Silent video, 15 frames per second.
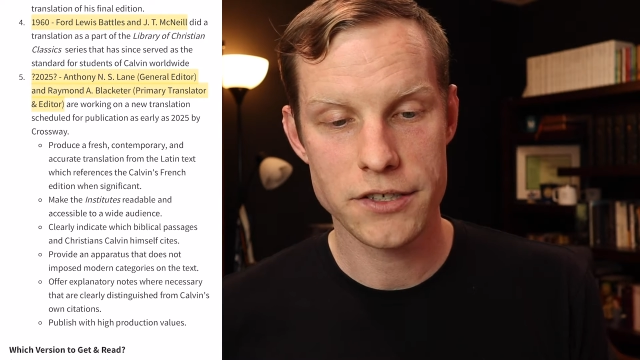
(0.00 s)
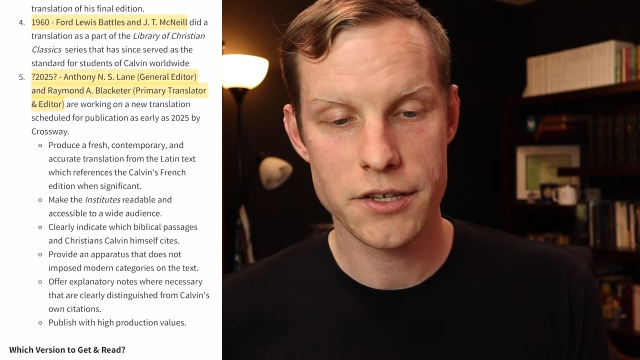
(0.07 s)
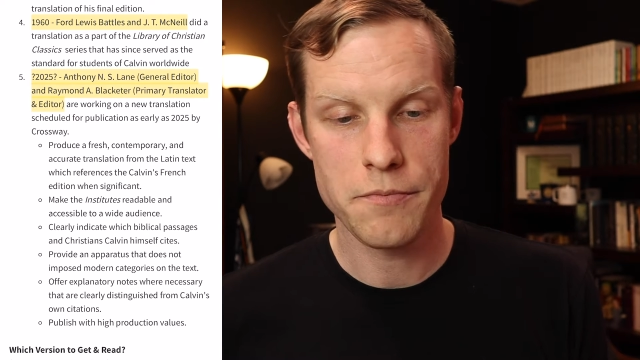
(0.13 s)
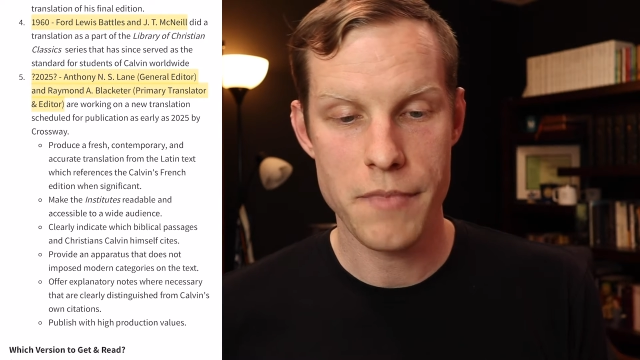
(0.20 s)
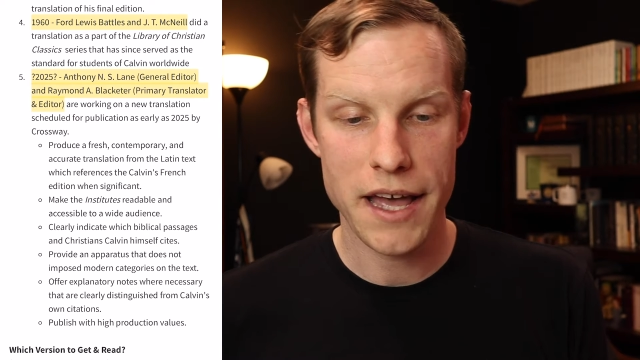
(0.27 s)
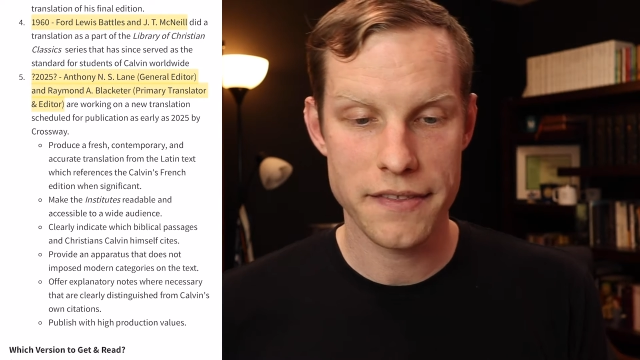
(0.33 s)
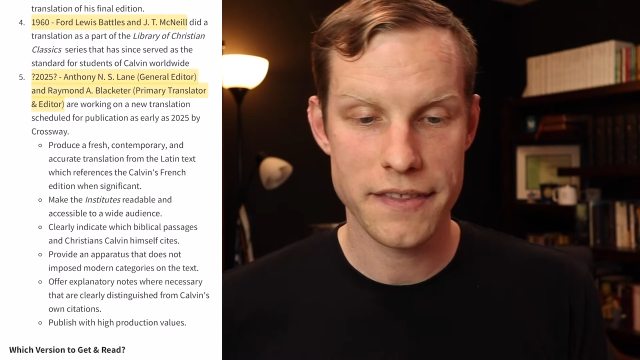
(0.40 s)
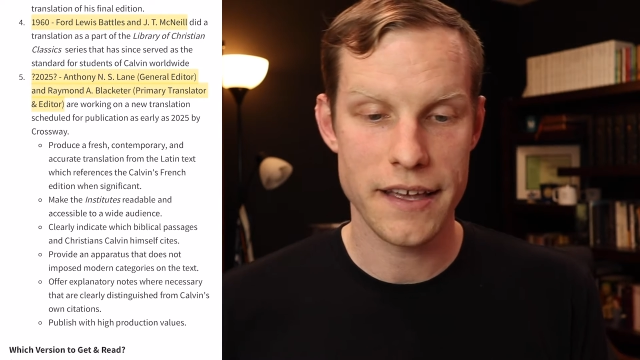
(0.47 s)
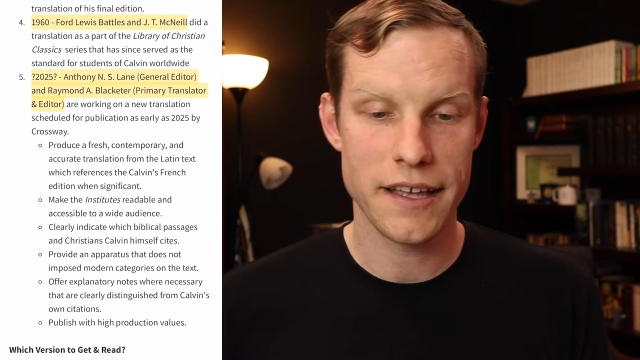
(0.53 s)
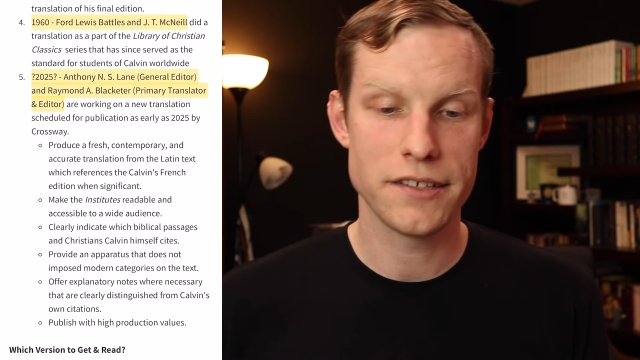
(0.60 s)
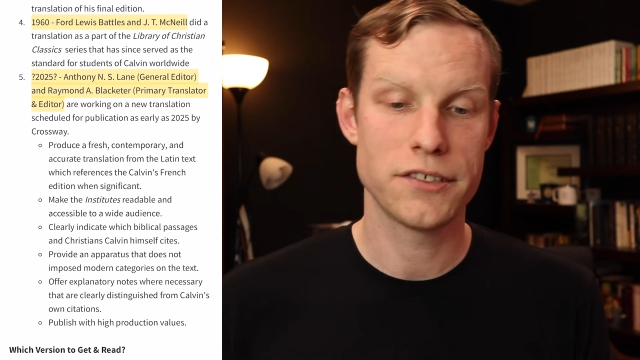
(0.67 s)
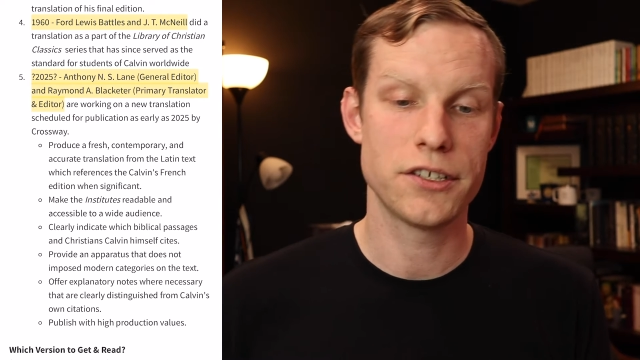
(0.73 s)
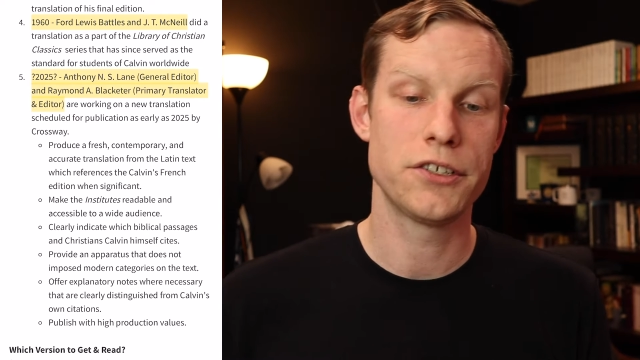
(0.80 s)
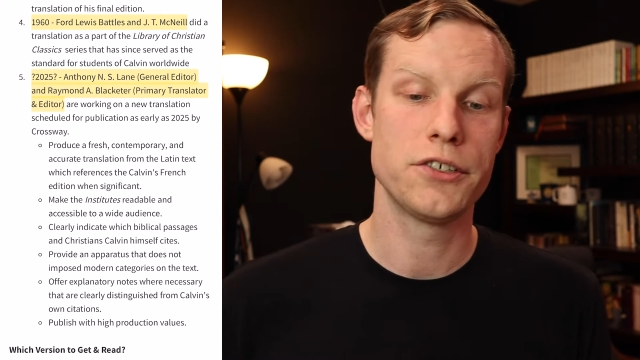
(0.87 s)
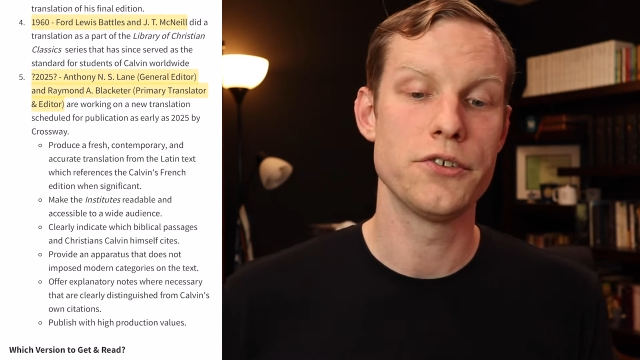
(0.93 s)
to make the
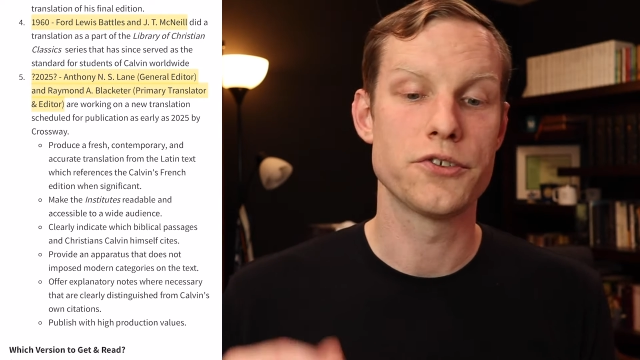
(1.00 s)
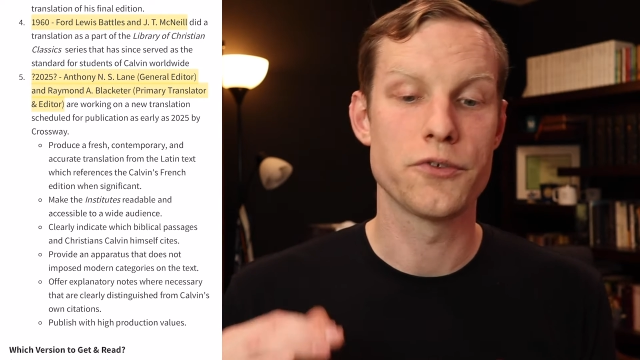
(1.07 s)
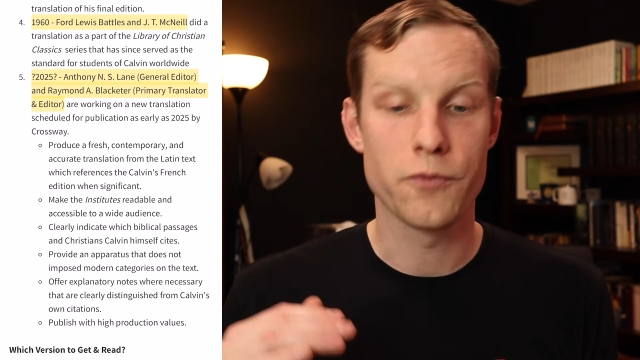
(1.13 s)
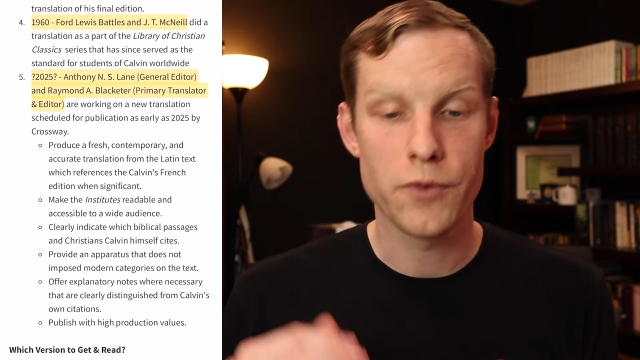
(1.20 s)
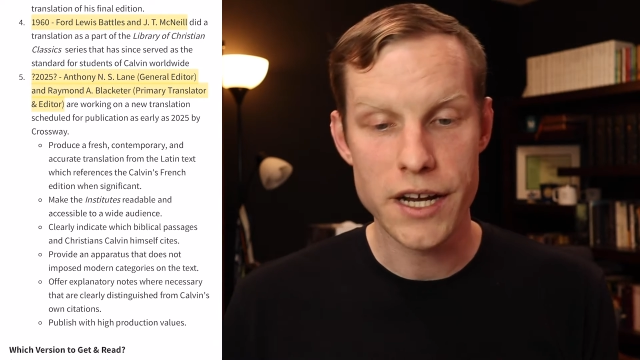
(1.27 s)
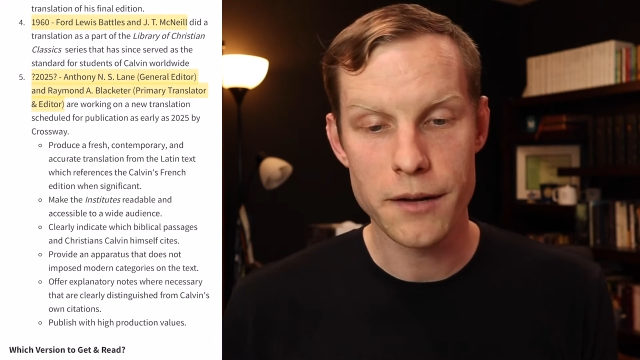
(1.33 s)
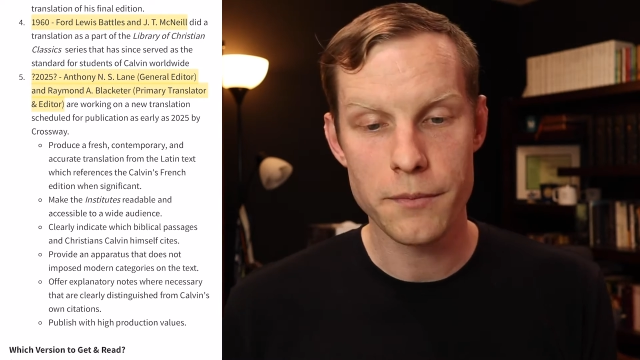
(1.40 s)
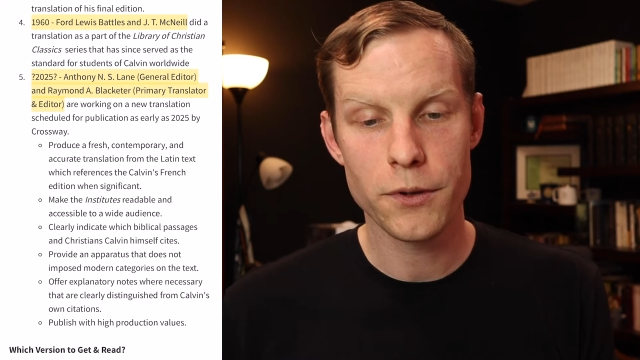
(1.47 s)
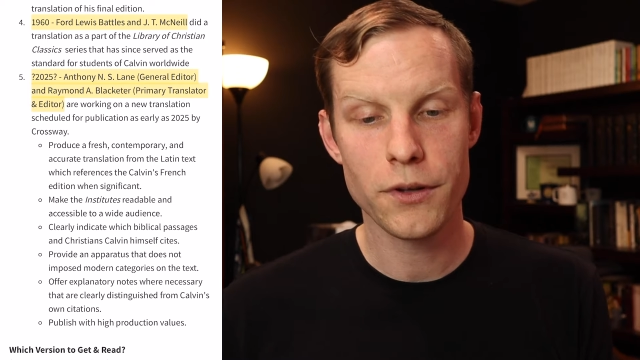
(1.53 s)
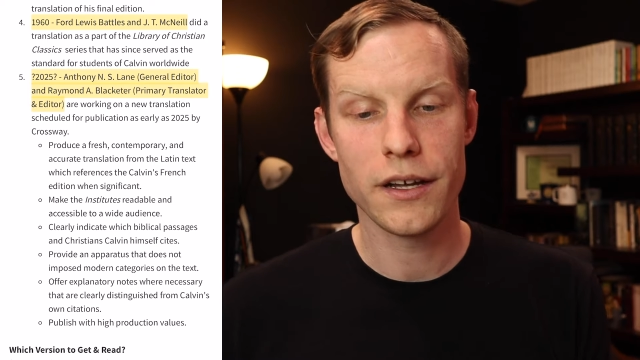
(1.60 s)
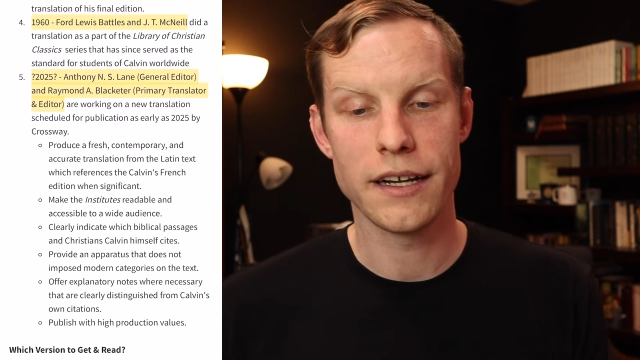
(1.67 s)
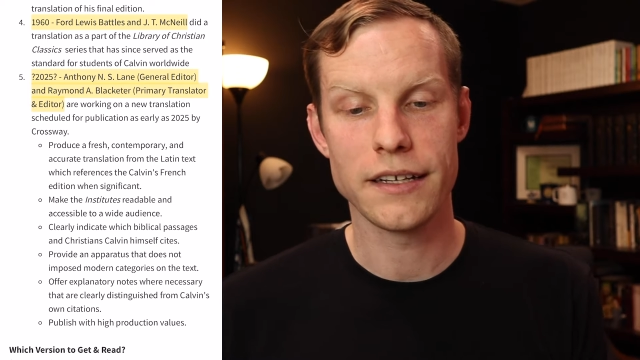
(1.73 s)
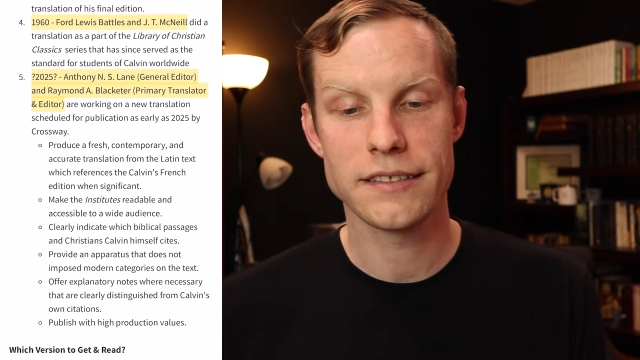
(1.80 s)
Institutes readable and